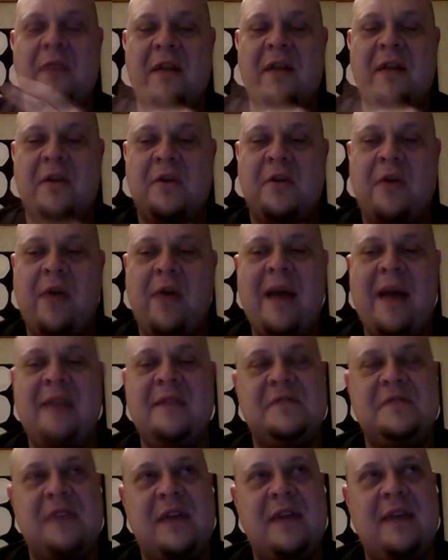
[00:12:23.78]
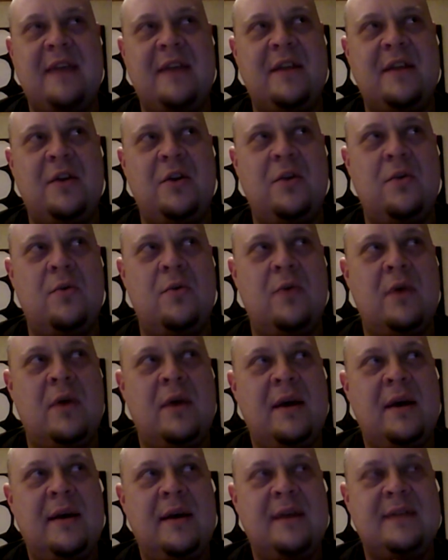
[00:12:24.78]
that creative state and you
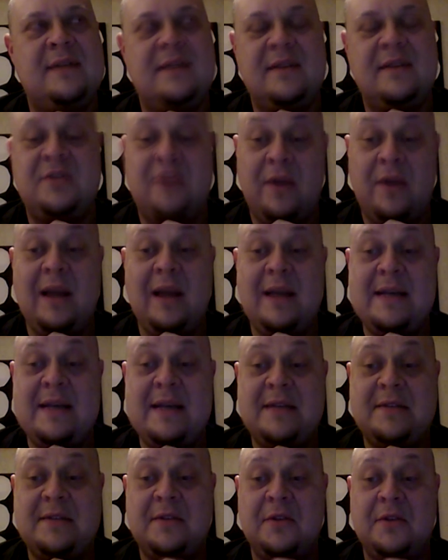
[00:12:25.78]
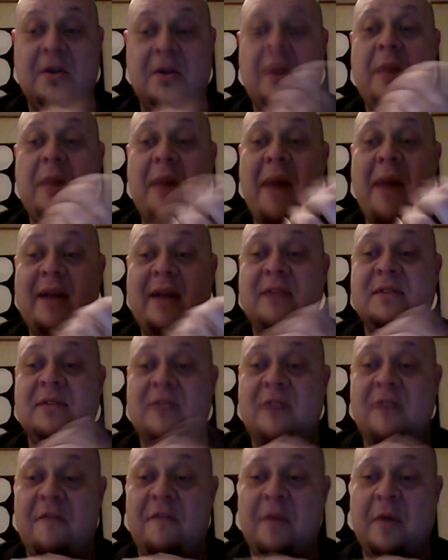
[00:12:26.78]
it's it's really easy to keep adding
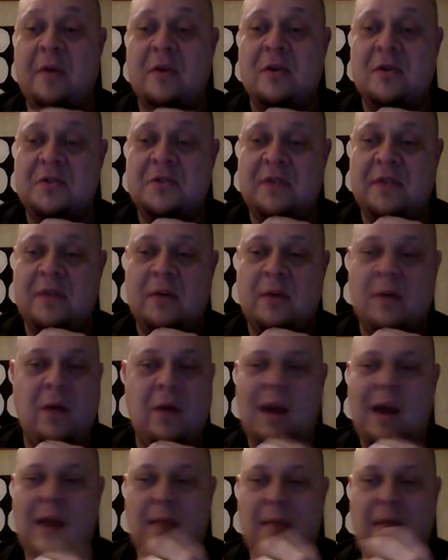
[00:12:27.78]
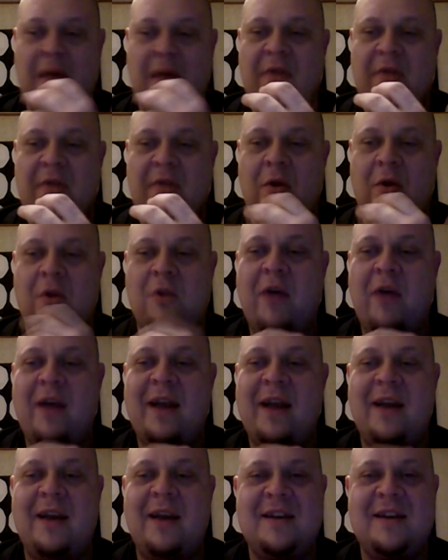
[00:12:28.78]
stuff because you think, well, I'm having all
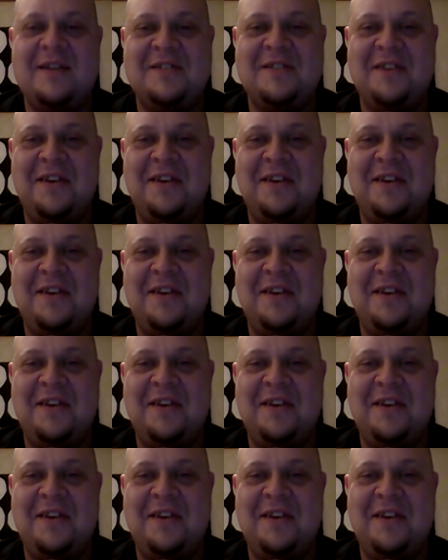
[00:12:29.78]
great ideas